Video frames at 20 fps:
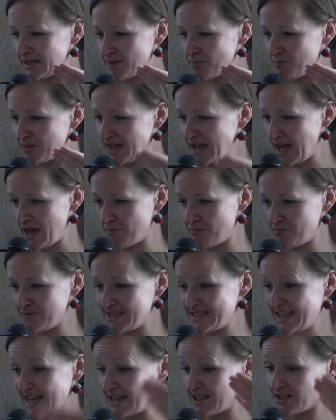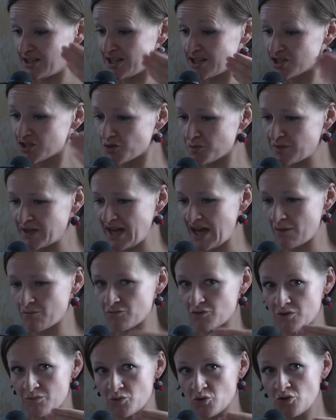become tethered or become
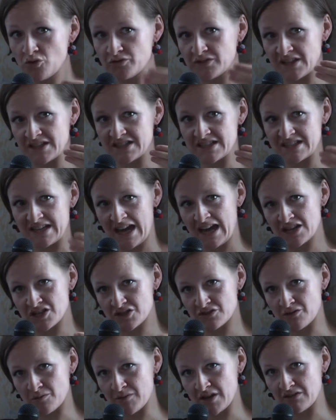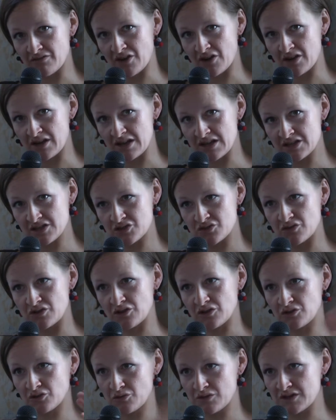removed and detached from that very history
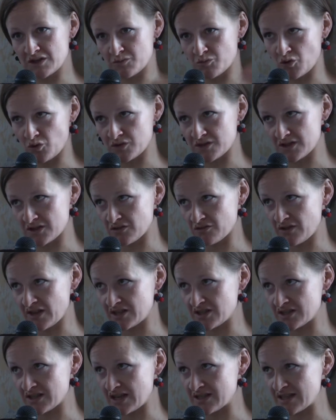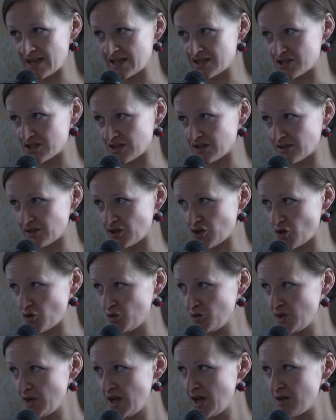through this process of fetishization, you
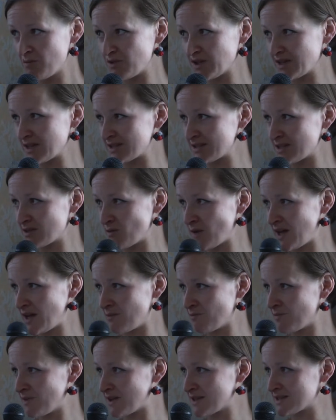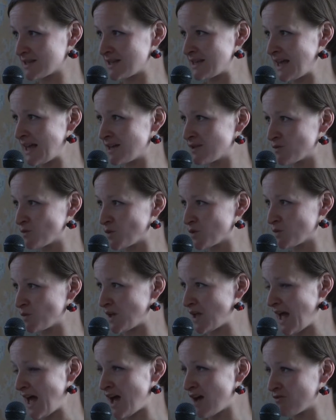know? Because in the end what we
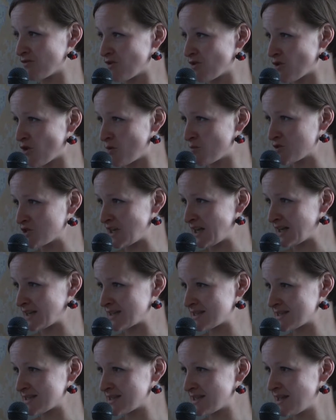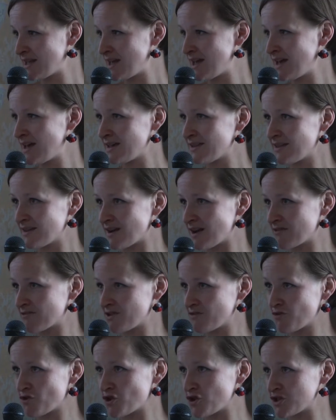have are objects that are
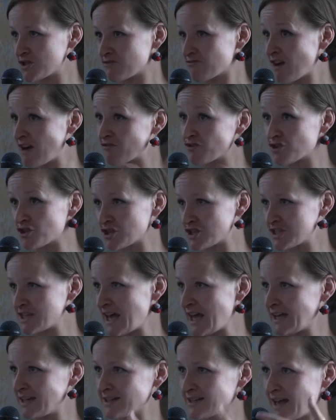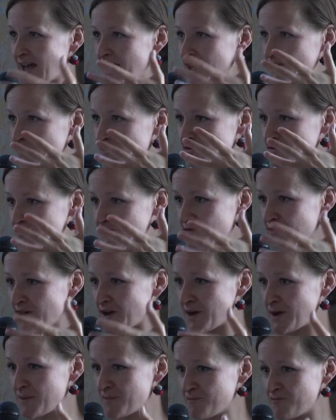revered and kind of
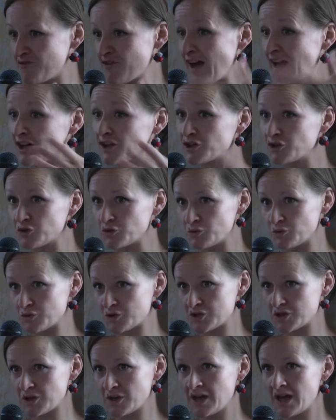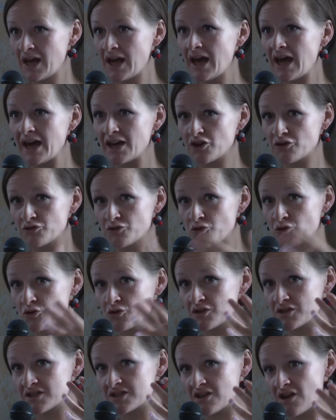valued, and of
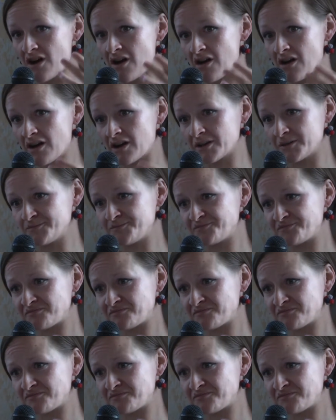course are